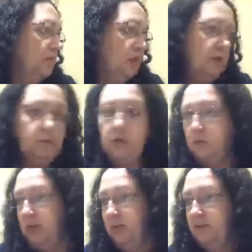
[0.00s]
I don't
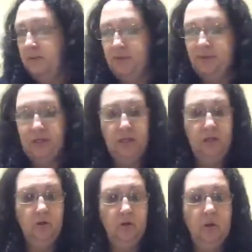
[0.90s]
have everything
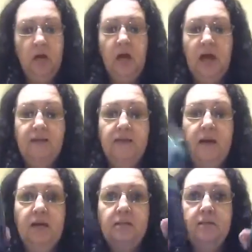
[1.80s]
here. I
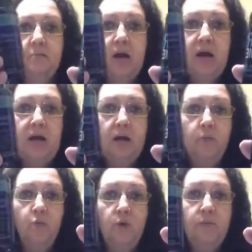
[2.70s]
got my
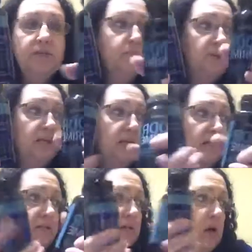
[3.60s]
Woman's
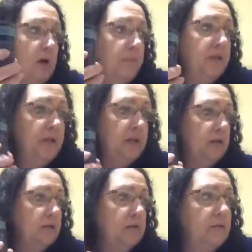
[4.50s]
Blend
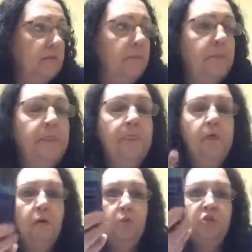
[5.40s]
Complex,
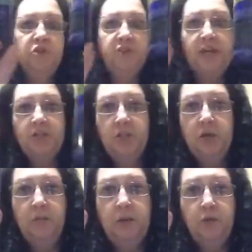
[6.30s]
which is actually
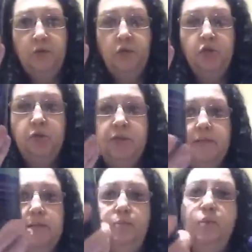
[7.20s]
a bone nutrient
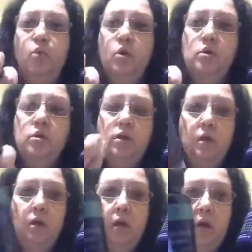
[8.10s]
support,
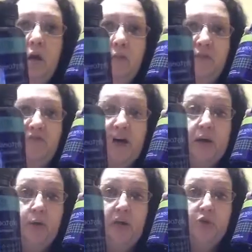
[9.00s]
the
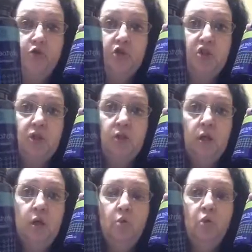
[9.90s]
phytoestrogen,
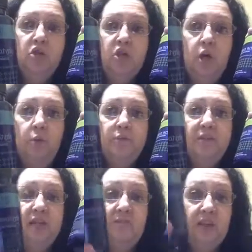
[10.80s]
which helps
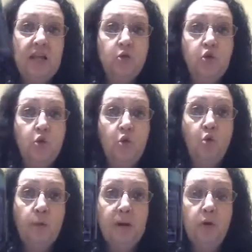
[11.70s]
level out your
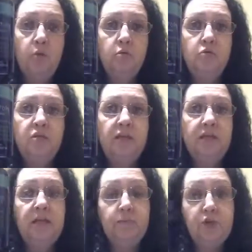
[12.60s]
hormones and
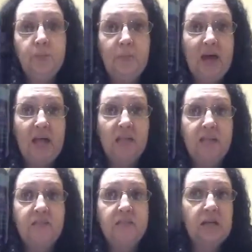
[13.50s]
keeps you
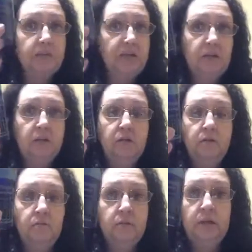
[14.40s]
balanced. I'm
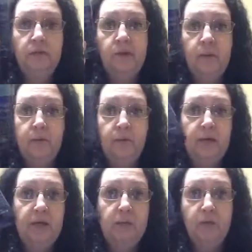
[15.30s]
getting in that
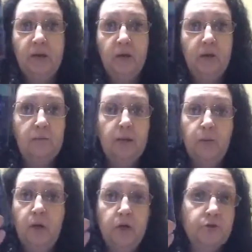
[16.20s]

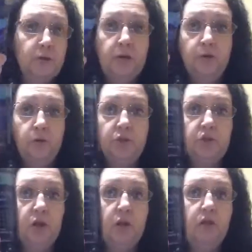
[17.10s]
perimenopausal, I don't know what
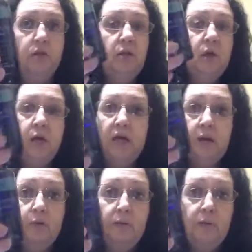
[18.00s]
you call it, and
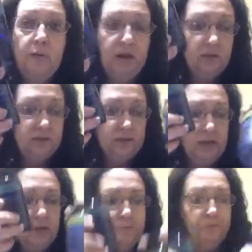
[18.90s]
I want to be balanced
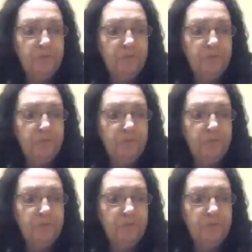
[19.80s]
out.